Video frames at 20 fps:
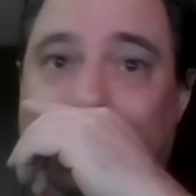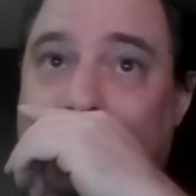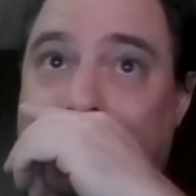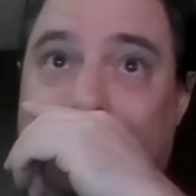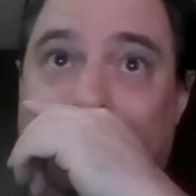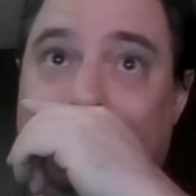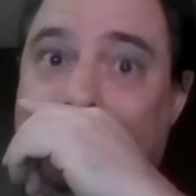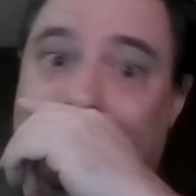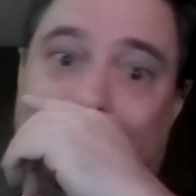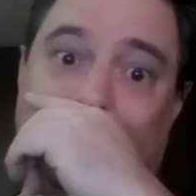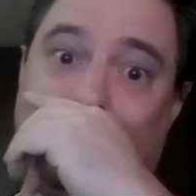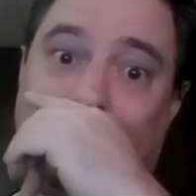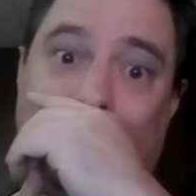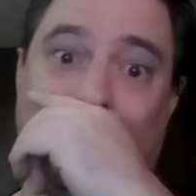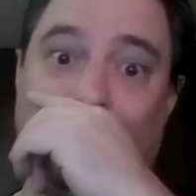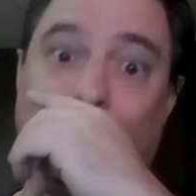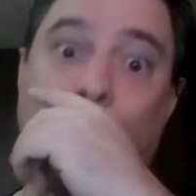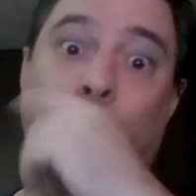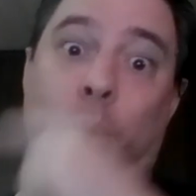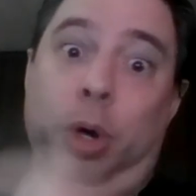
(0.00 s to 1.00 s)
You know, you
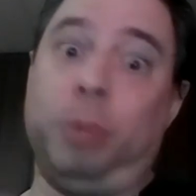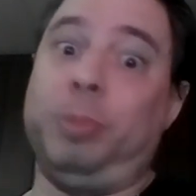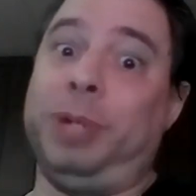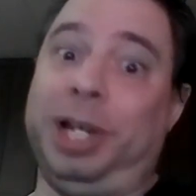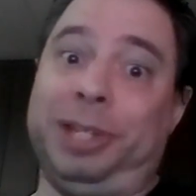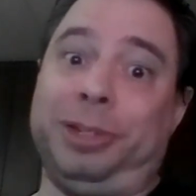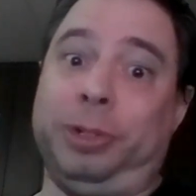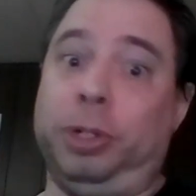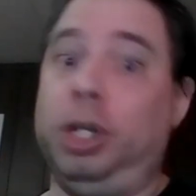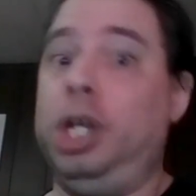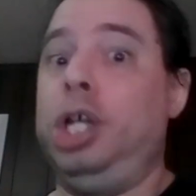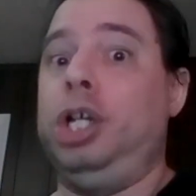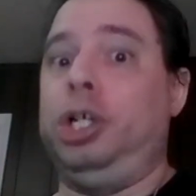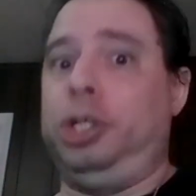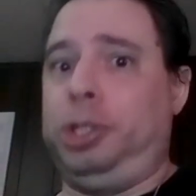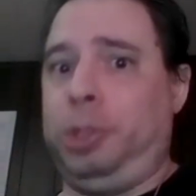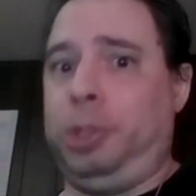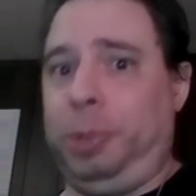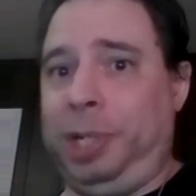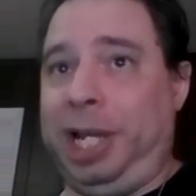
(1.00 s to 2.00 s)
want warm weather?
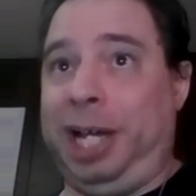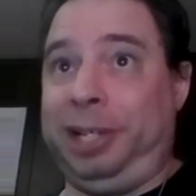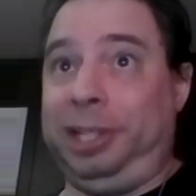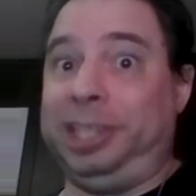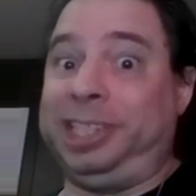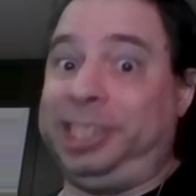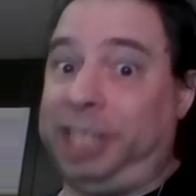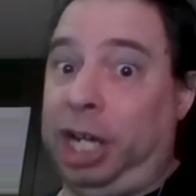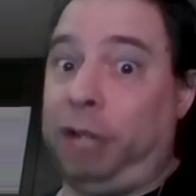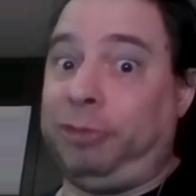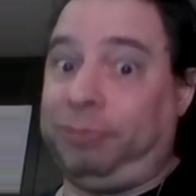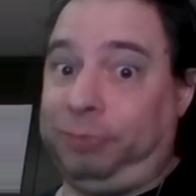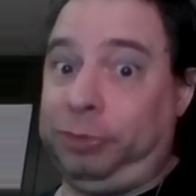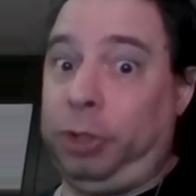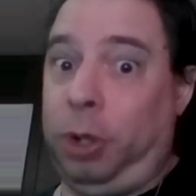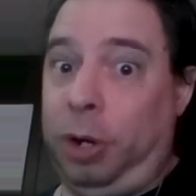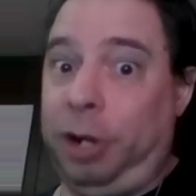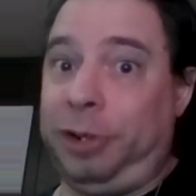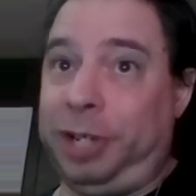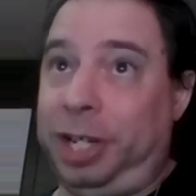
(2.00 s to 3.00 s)
Go down to South
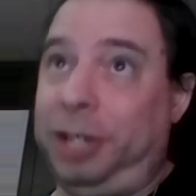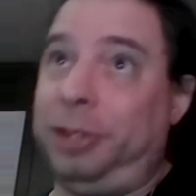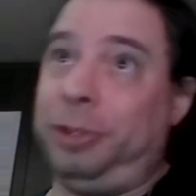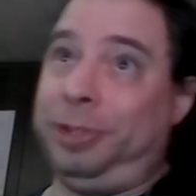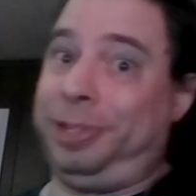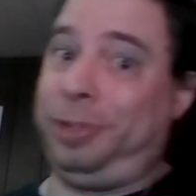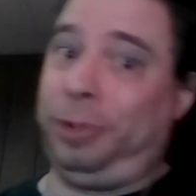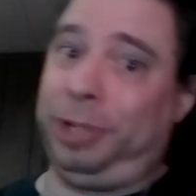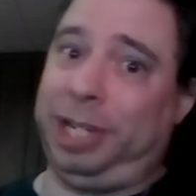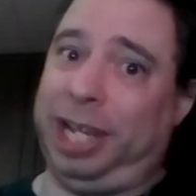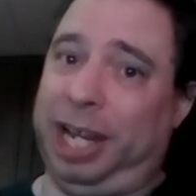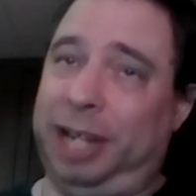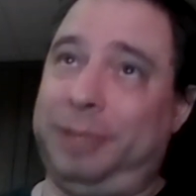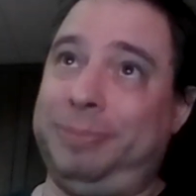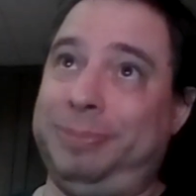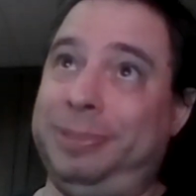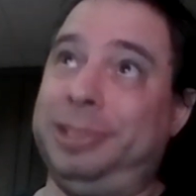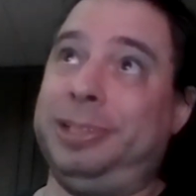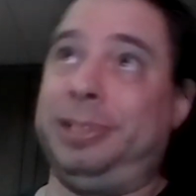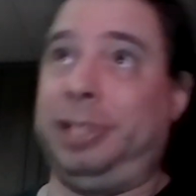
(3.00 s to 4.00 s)
Florida or go to, mm,
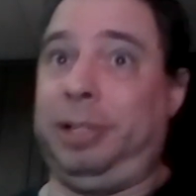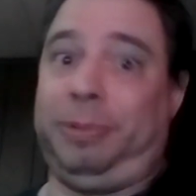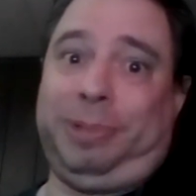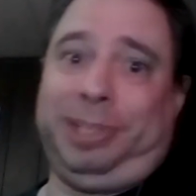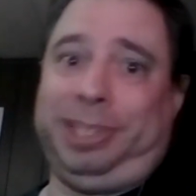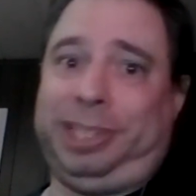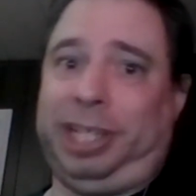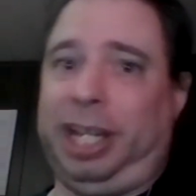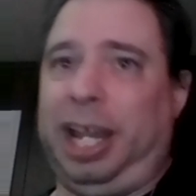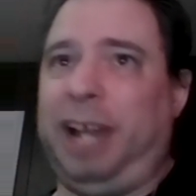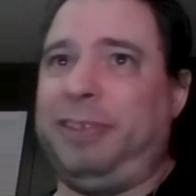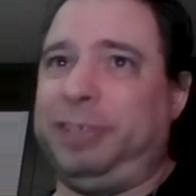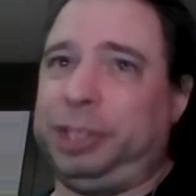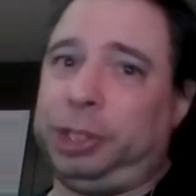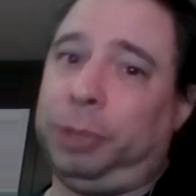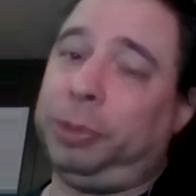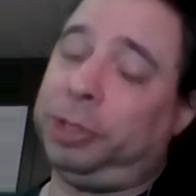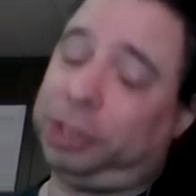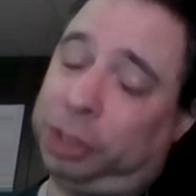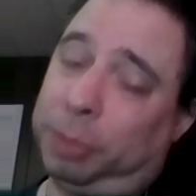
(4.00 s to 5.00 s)
I would say
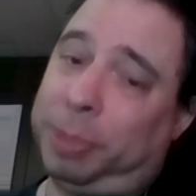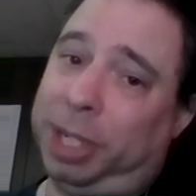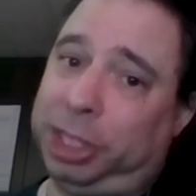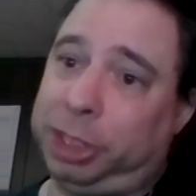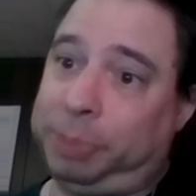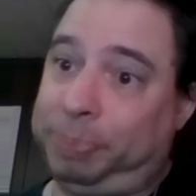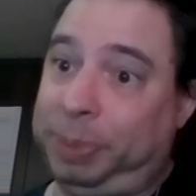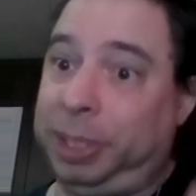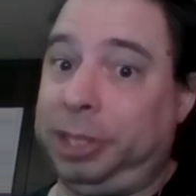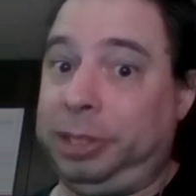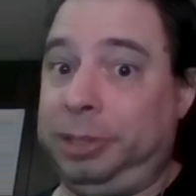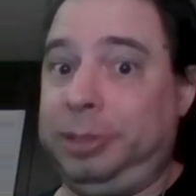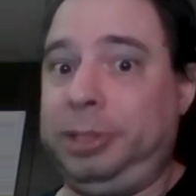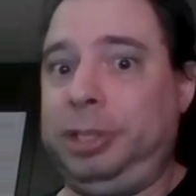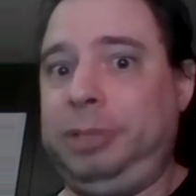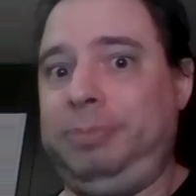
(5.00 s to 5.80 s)
Arizona so much, but,